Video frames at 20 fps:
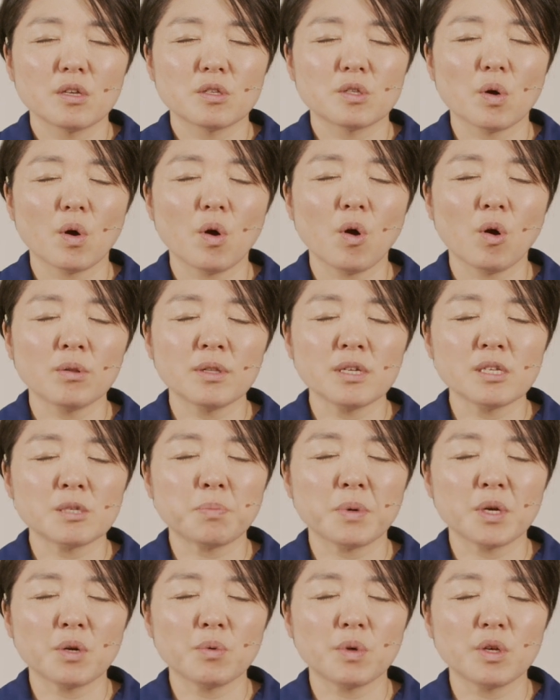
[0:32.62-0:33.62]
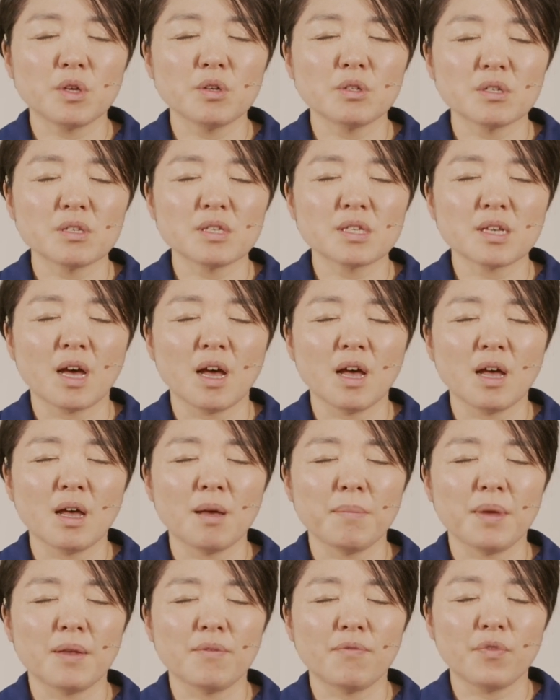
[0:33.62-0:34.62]
So, Holy Spirit, will you just
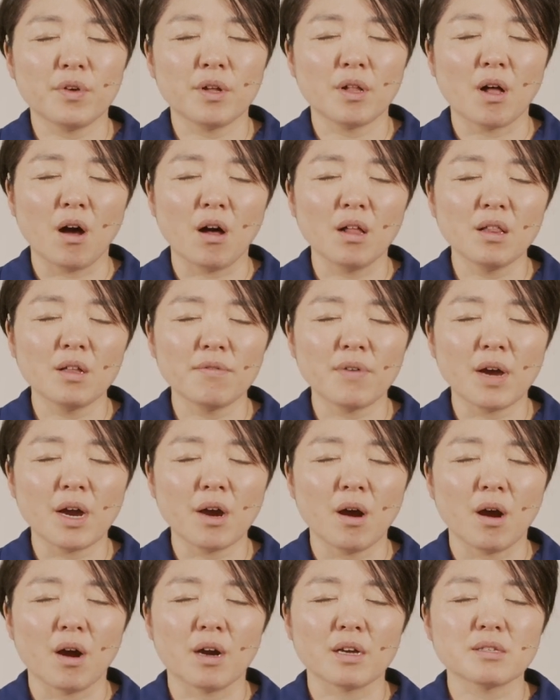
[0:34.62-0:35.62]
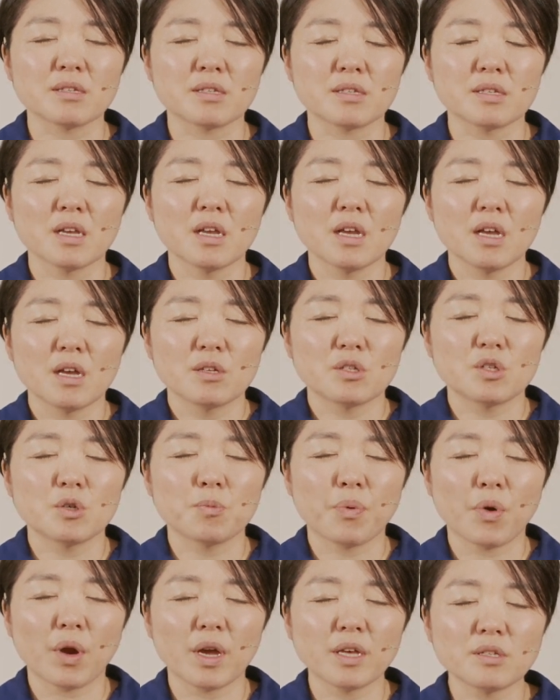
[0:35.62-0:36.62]
come and fill all of our hearts to
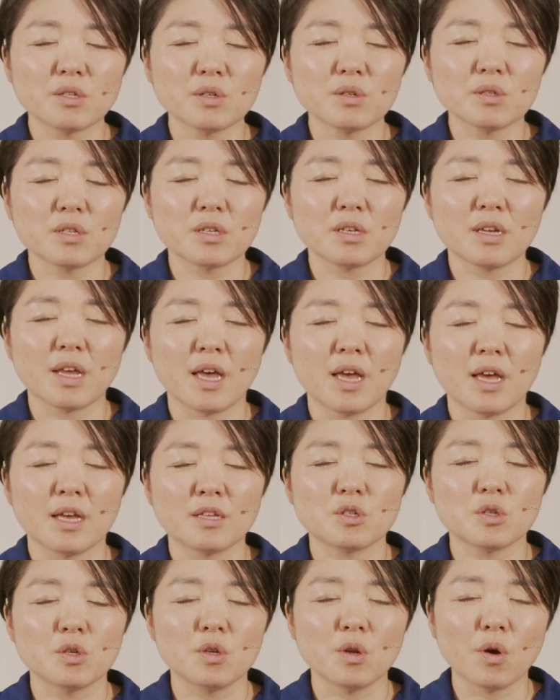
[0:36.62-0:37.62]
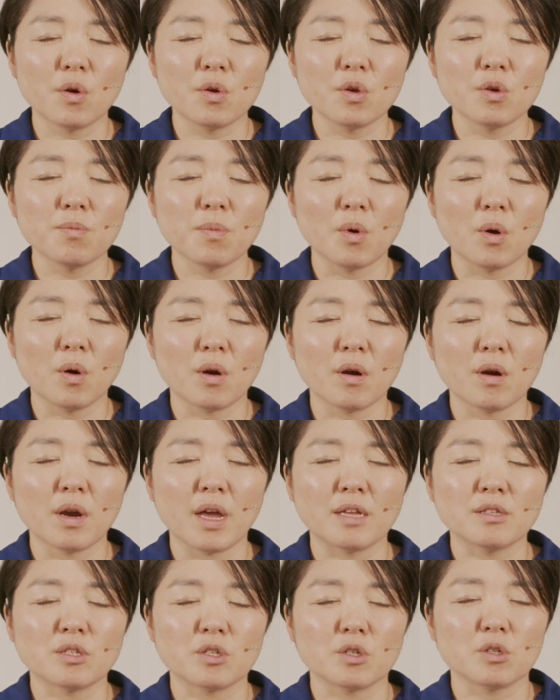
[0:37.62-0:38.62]
praise you today, to know you more,
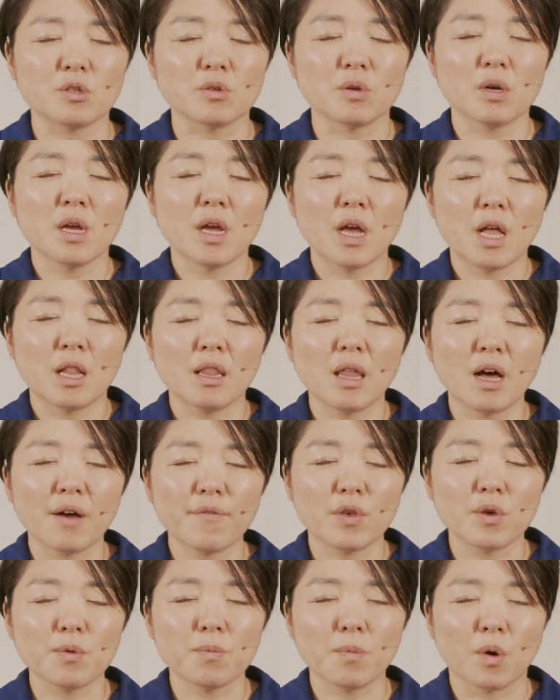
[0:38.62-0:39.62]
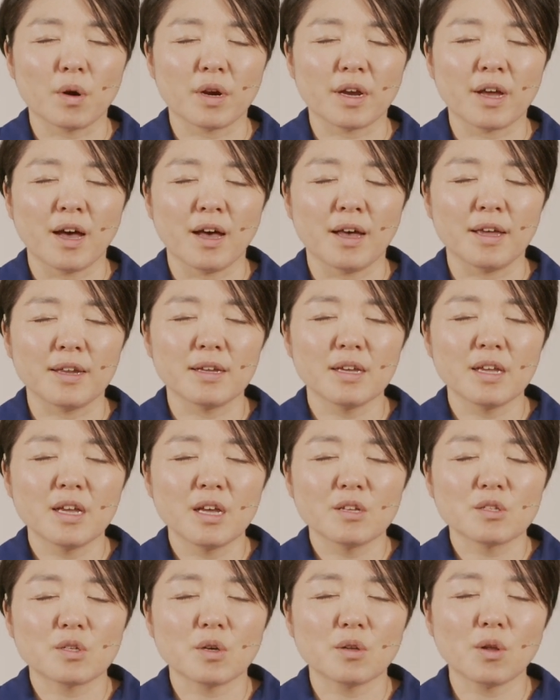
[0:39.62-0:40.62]
and to love you more, God.
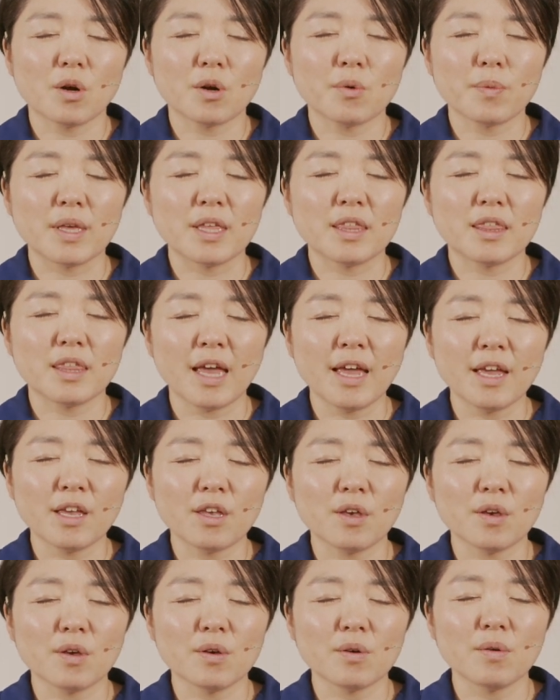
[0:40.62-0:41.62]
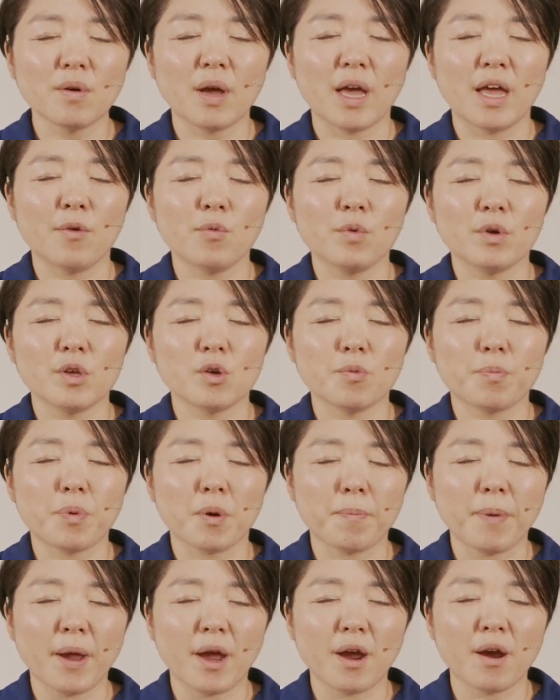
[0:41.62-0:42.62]
So, Lord, we thank you, and will you
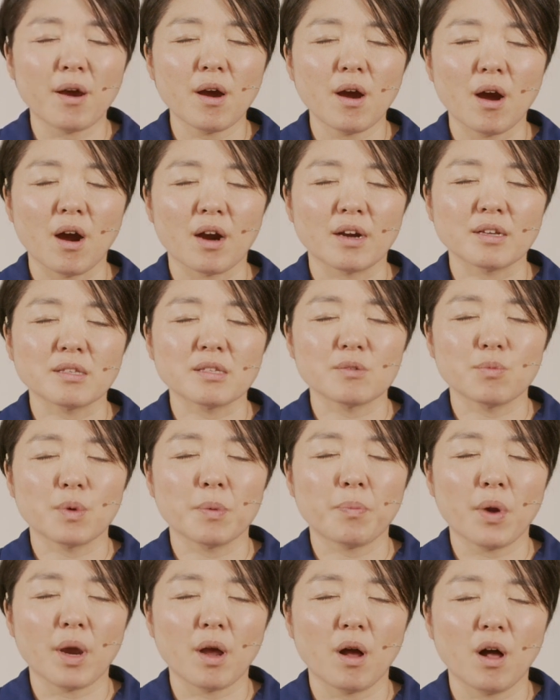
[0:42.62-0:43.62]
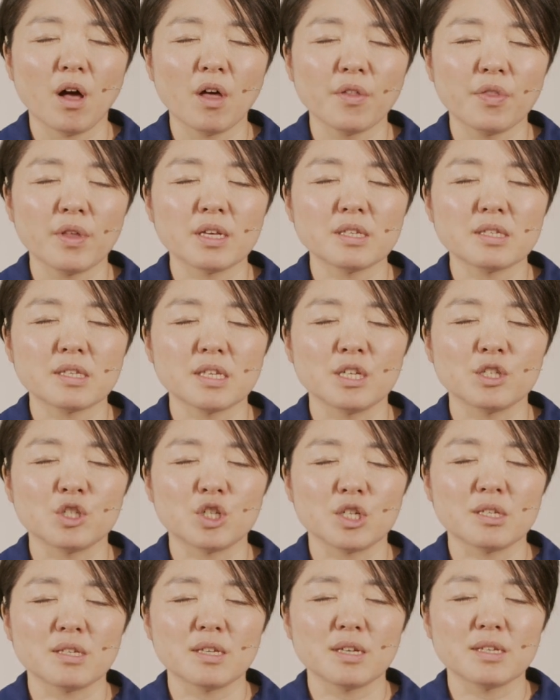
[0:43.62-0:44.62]
prepare our hearts? We pray all this in
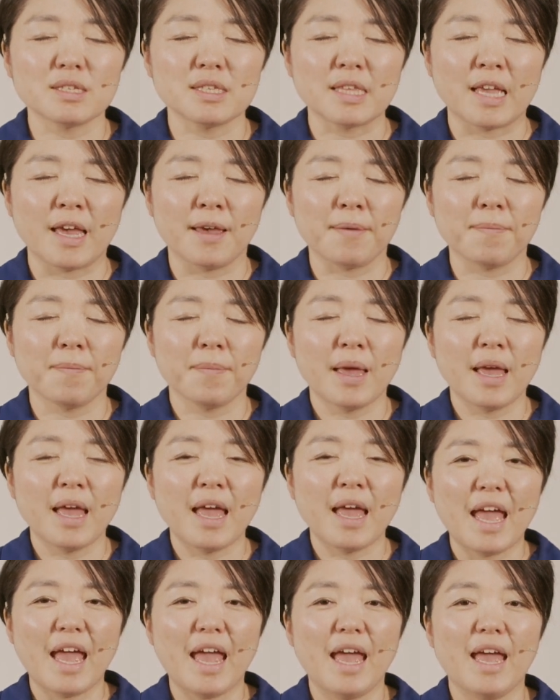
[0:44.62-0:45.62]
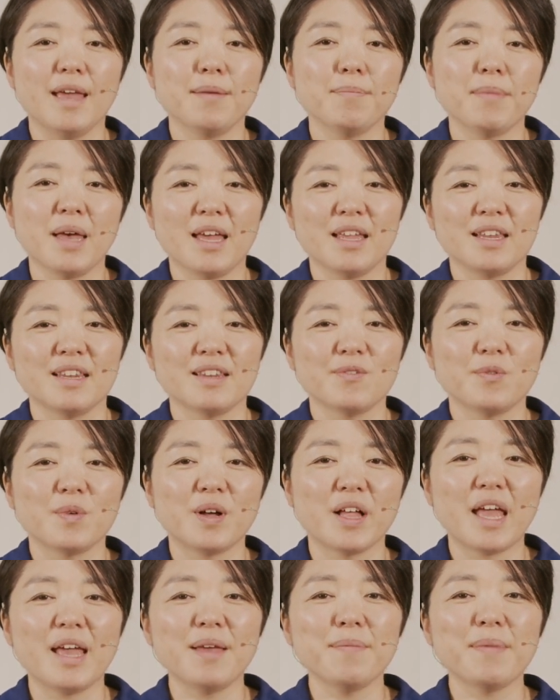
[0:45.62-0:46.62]
Jesus' name. Amen.
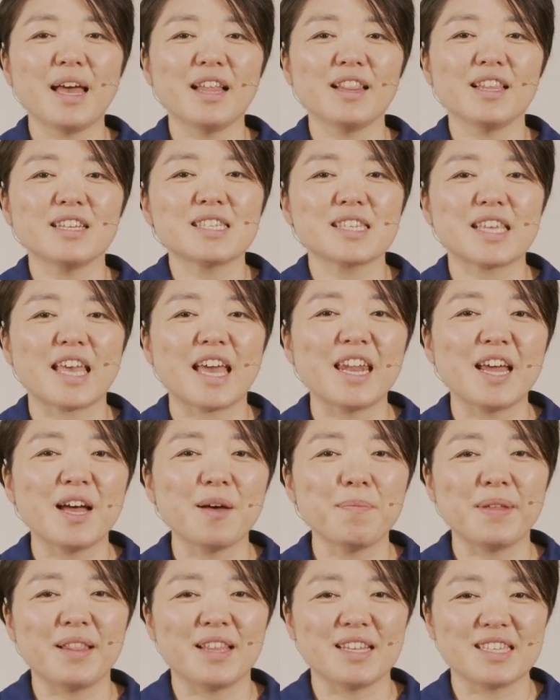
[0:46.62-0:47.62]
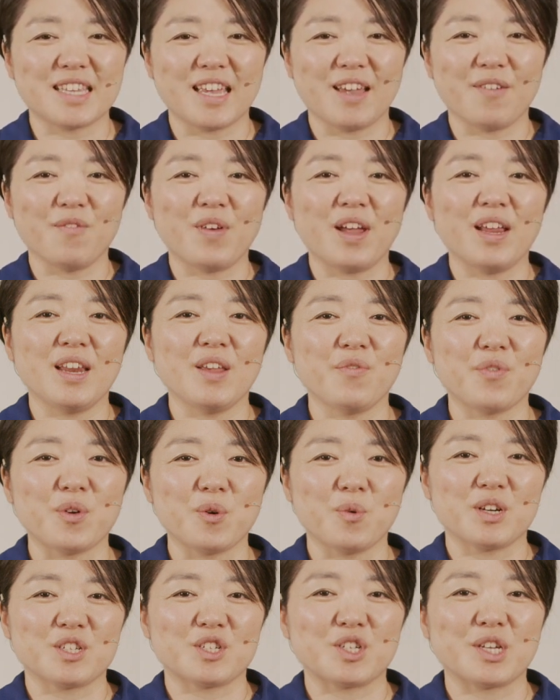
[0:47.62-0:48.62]
Well, amen. Let's get up and let's get ready
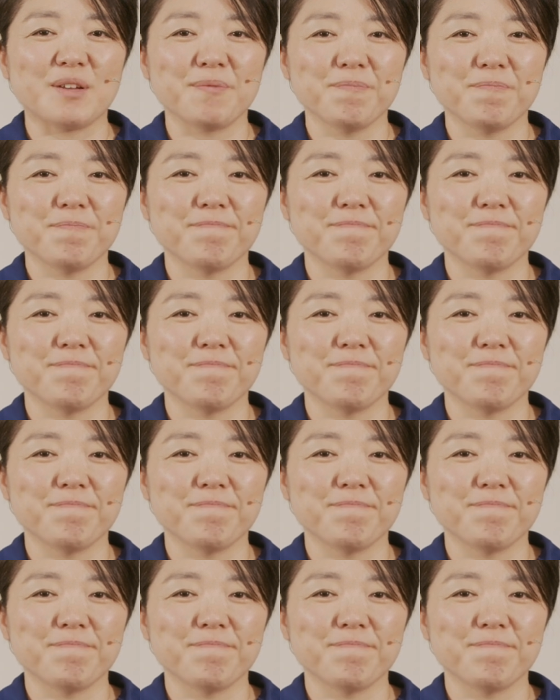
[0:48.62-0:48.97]
for worship.